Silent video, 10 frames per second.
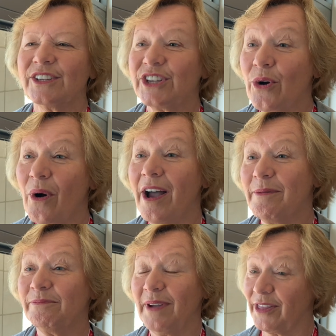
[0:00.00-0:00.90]
So
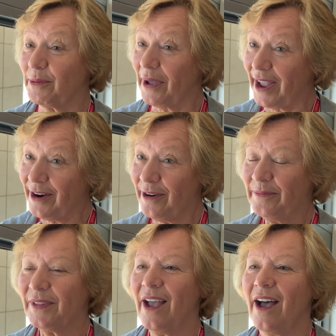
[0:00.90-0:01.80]
I'm Heather Bayer.
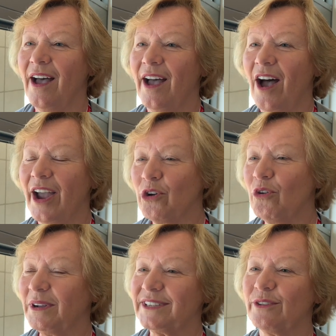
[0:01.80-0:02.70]
I
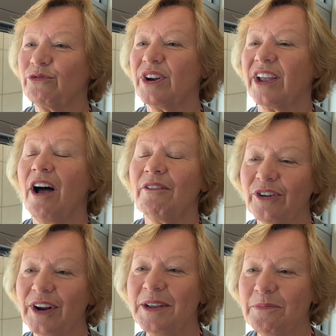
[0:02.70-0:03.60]
call myself a
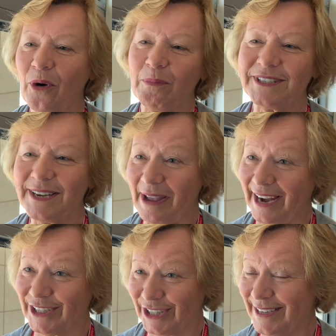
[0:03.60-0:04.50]
recovering property
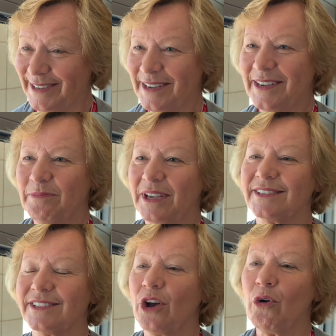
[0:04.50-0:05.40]
manager
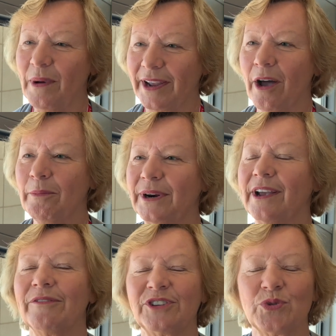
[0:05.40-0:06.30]
because I sold my company
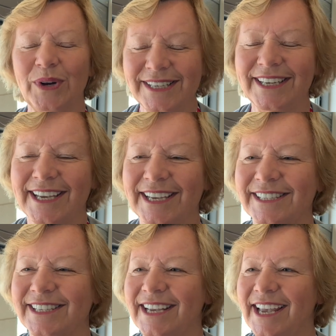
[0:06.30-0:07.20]
after 20
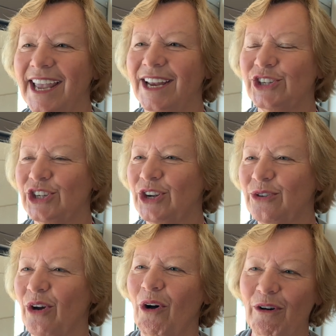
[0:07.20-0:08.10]
years in
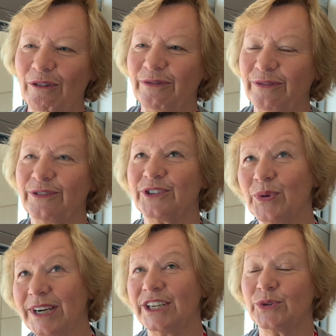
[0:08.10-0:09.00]
June of
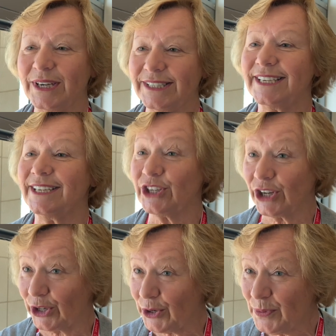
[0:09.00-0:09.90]

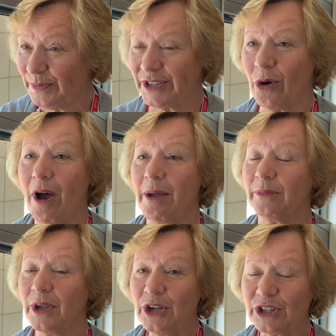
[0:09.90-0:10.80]
2022. So I'm
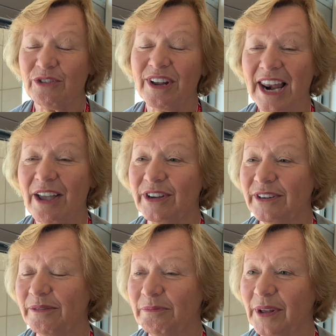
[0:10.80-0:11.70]
sort of
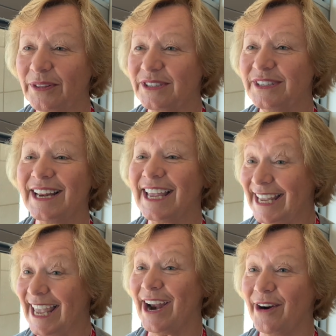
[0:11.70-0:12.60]
11 months,
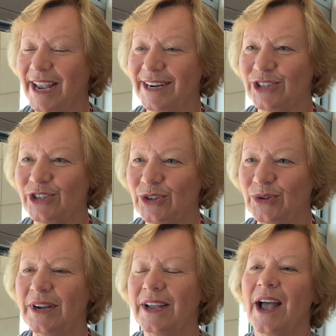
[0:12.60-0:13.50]
nearly a year into